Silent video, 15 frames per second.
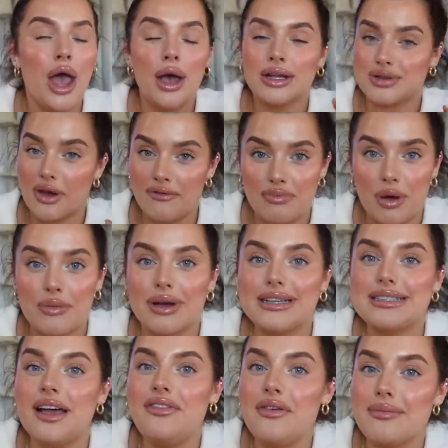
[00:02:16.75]
So I booked
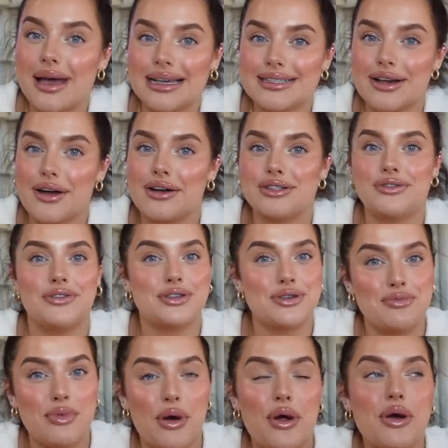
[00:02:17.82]
myself a massage for
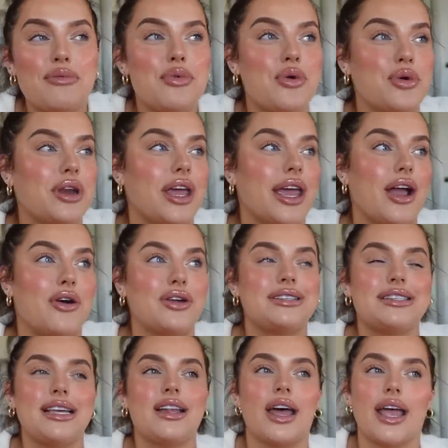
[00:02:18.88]
tomorrow morning.
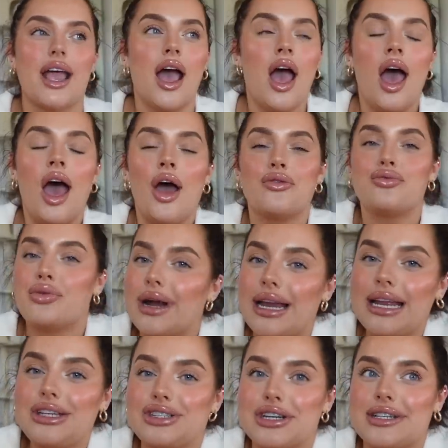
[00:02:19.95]
Honestly, like
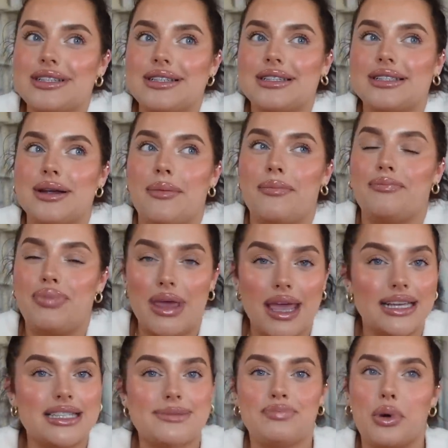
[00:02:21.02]
really just
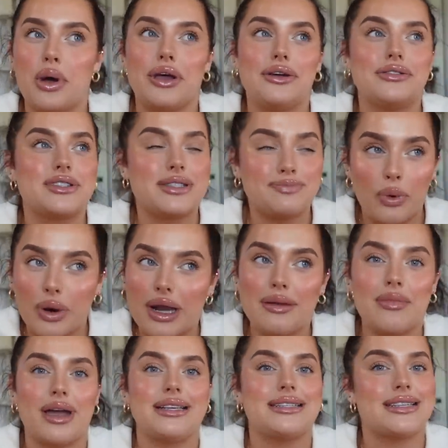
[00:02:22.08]
being spoiled, spoiling
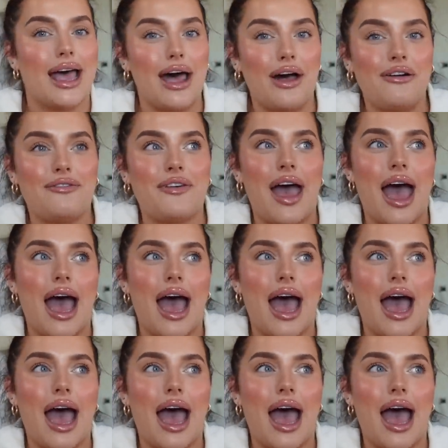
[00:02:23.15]
myself.